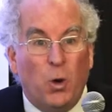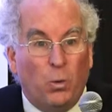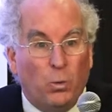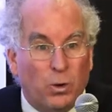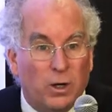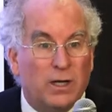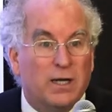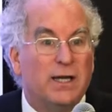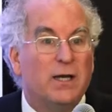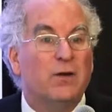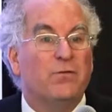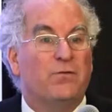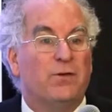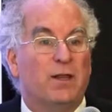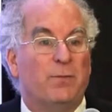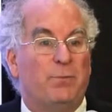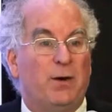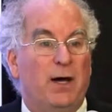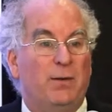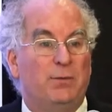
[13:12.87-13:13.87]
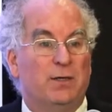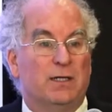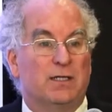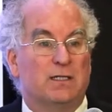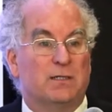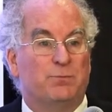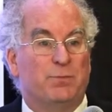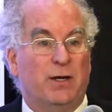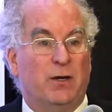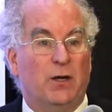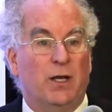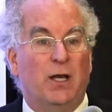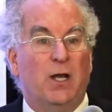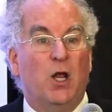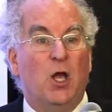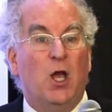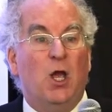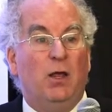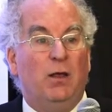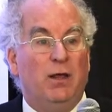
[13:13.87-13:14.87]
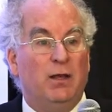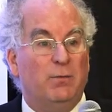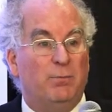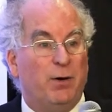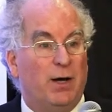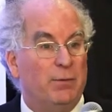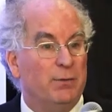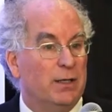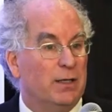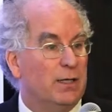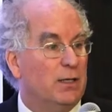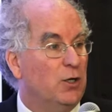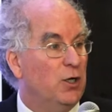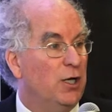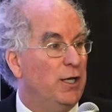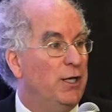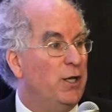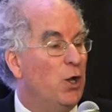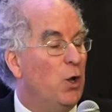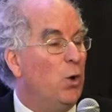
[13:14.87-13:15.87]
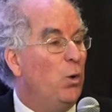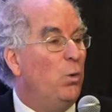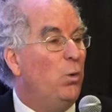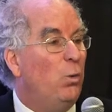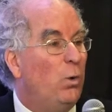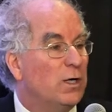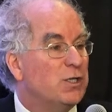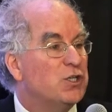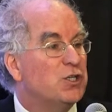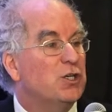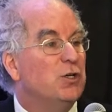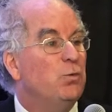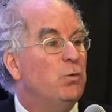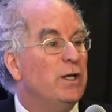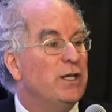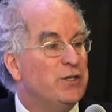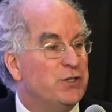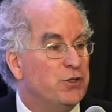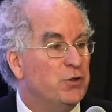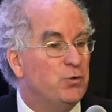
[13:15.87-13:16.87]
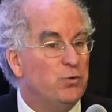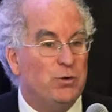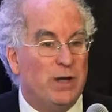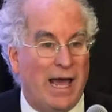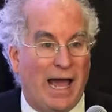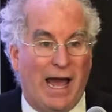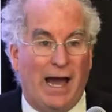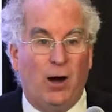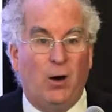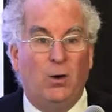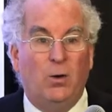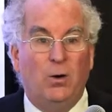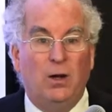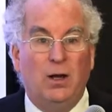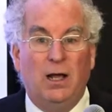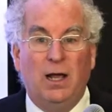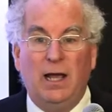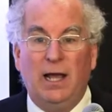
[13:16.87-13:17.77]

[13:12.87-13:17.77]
We're here for the public spirit and the public good. What should we do now?